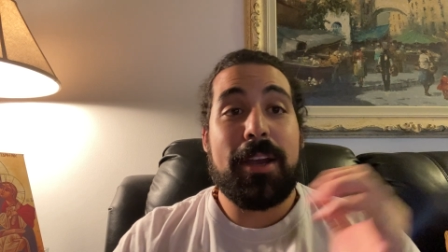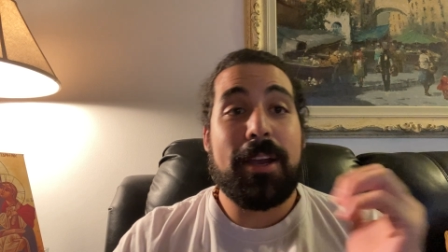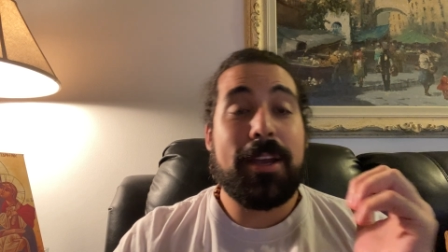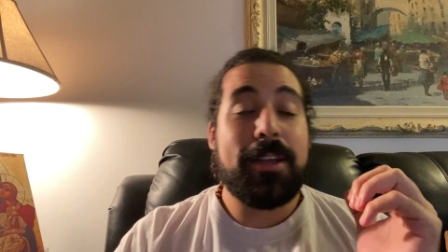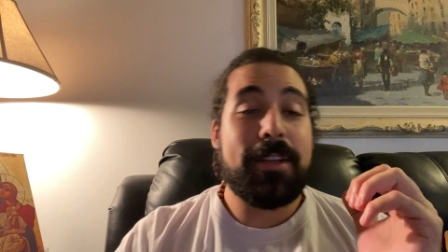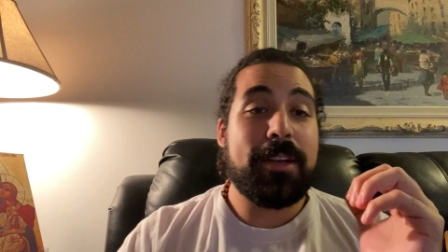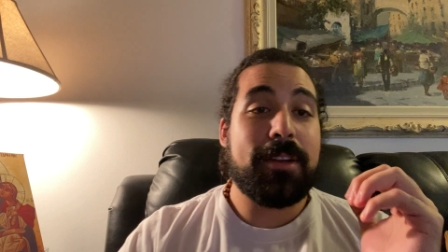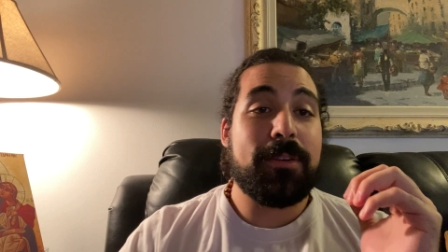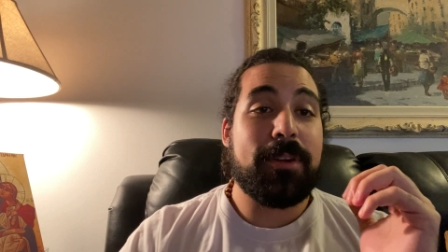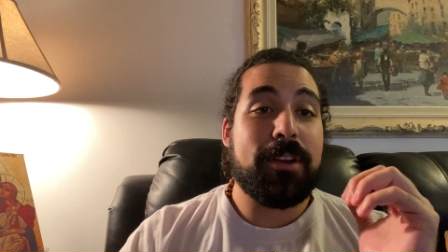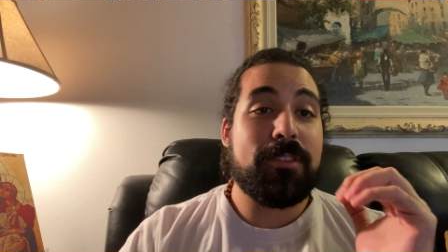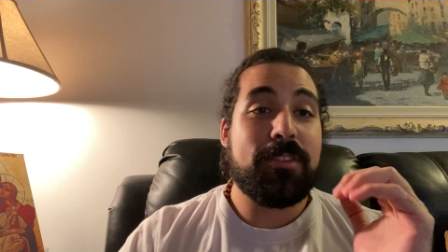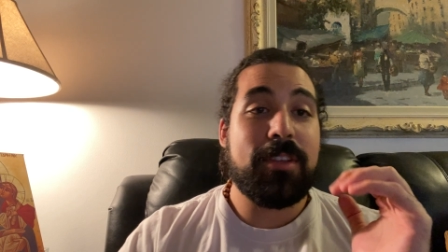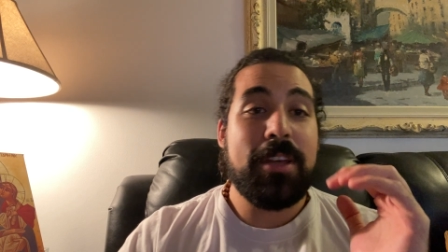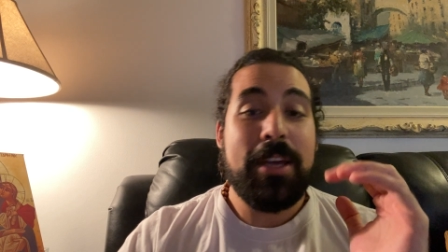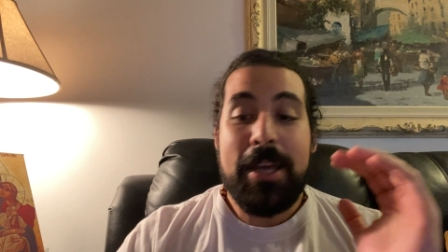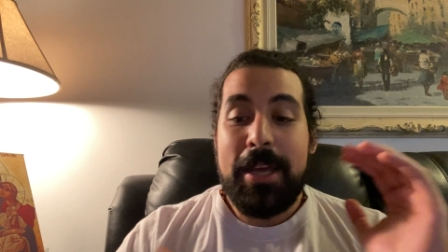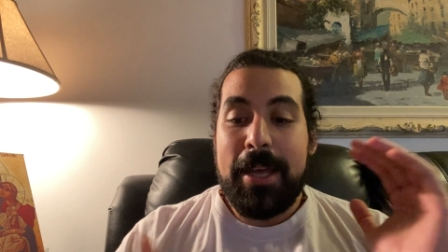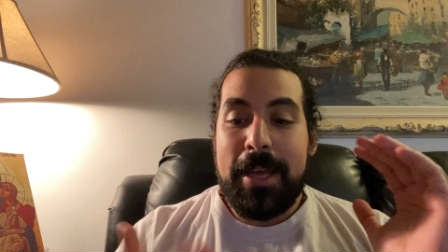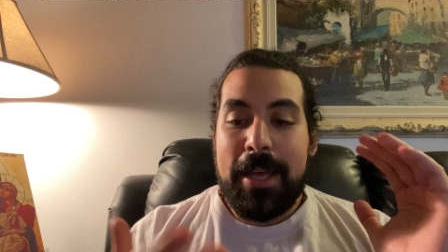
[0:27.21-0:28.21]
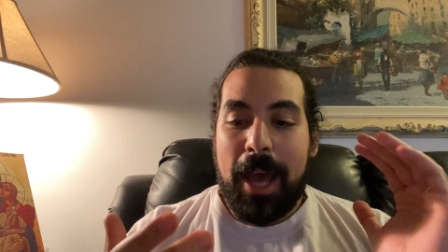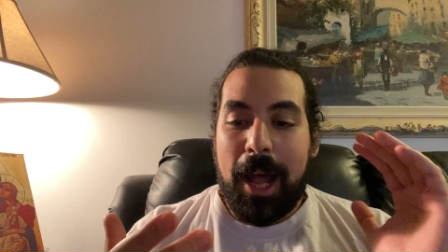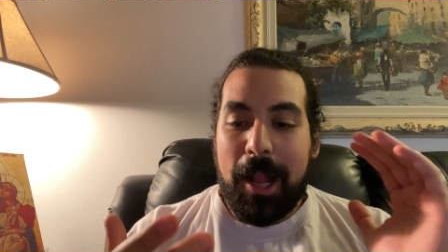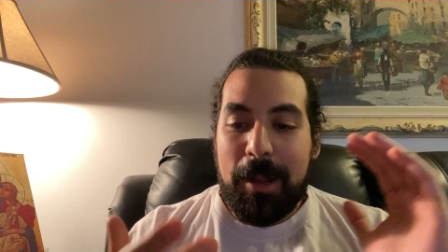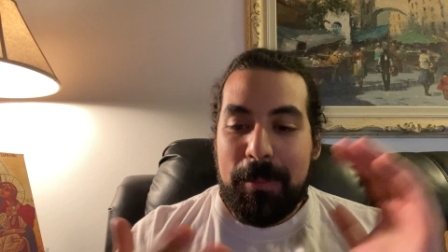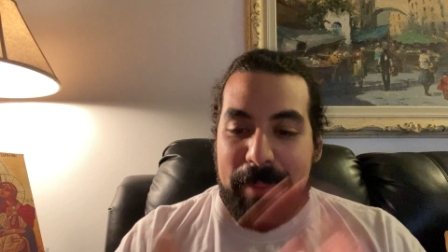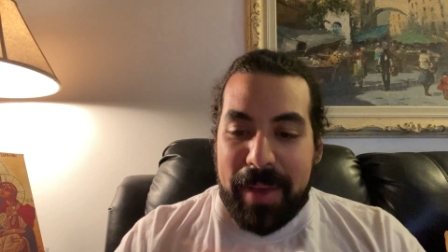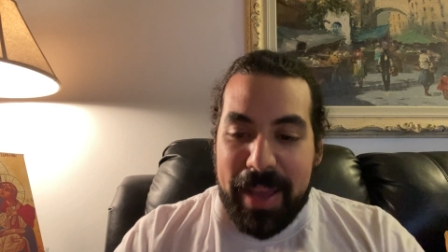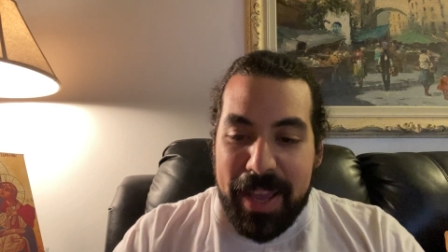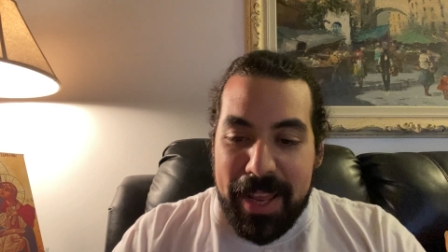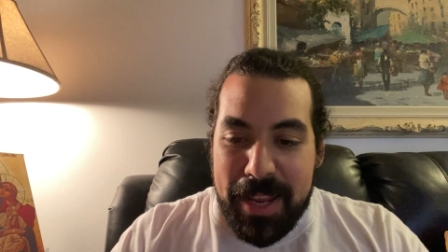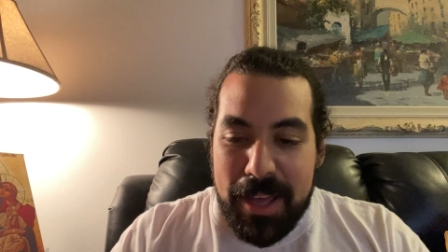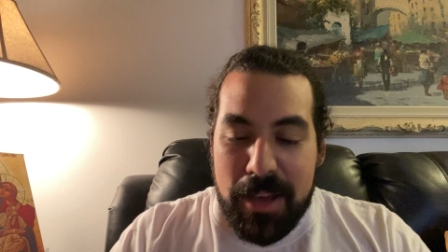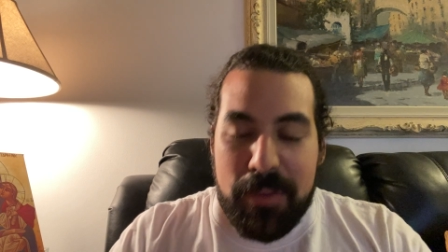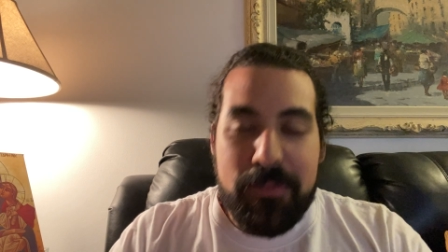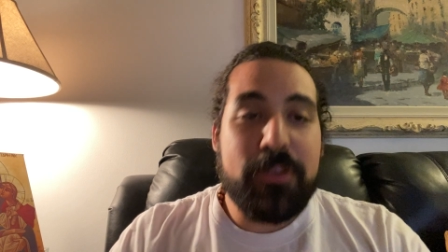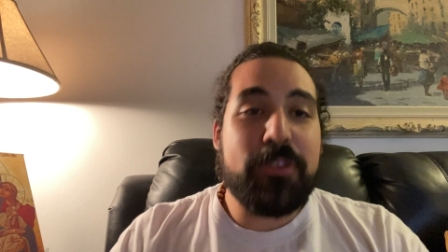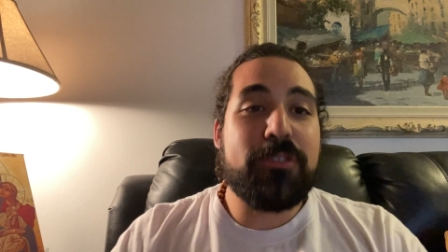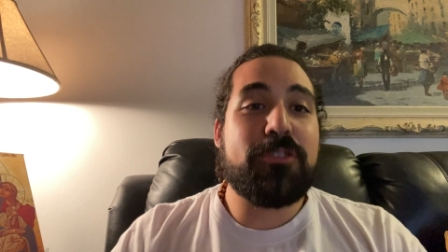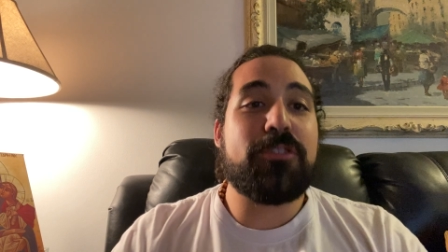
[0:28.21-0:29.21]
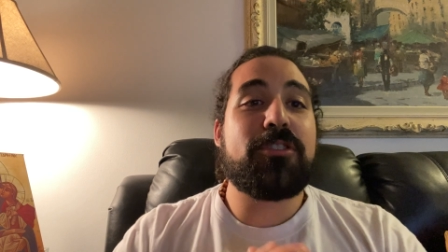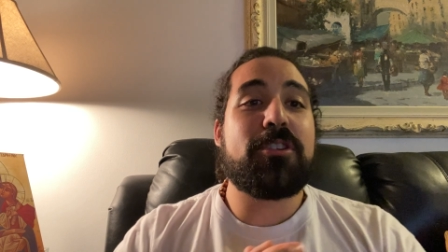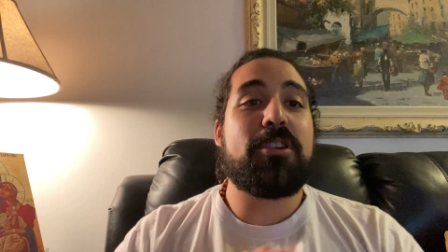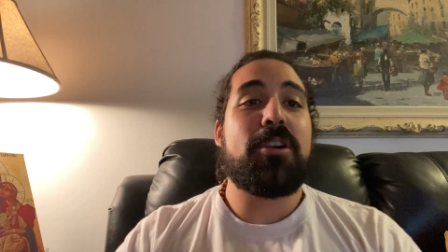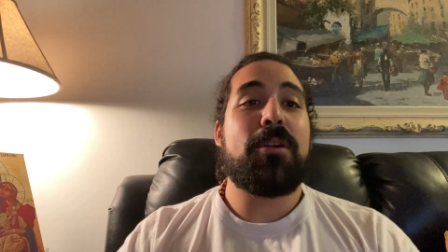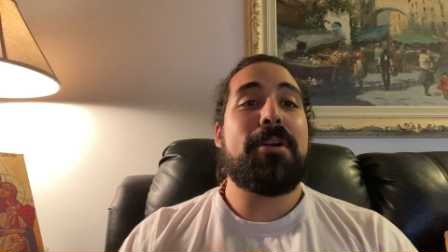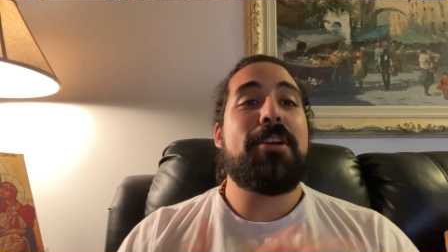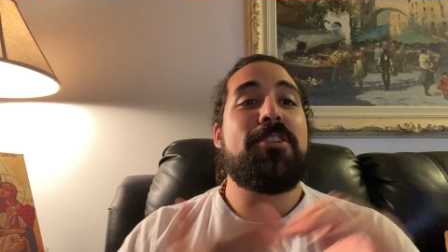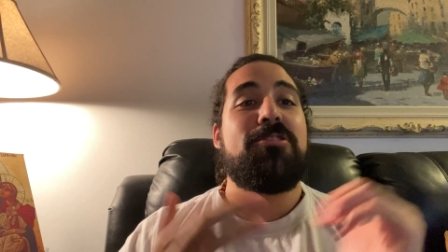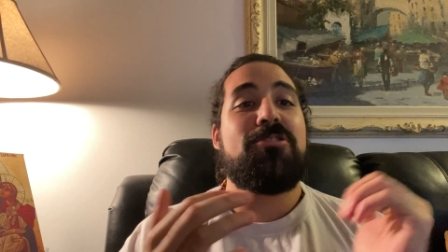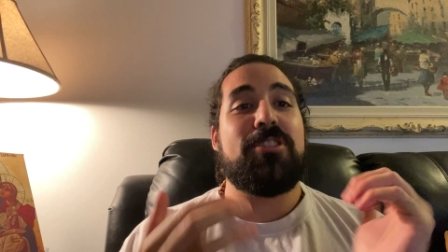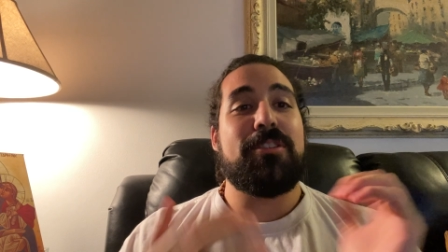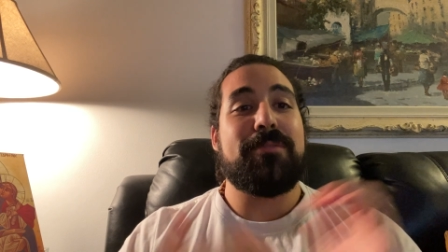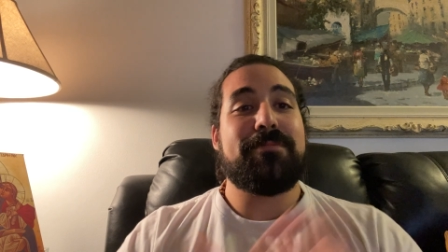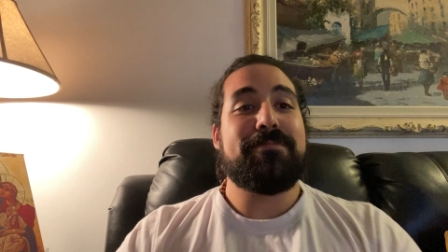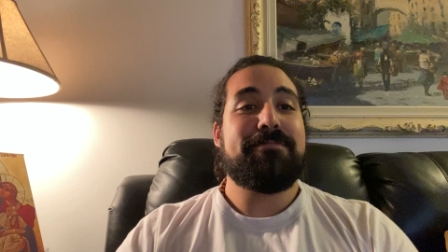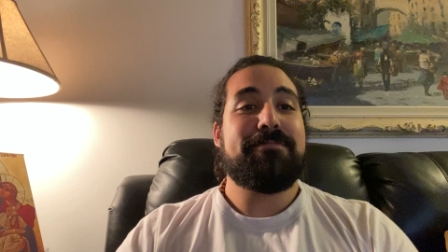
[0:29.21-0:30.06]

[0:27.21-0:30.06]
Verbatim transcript: I digress. Albania versus Croatia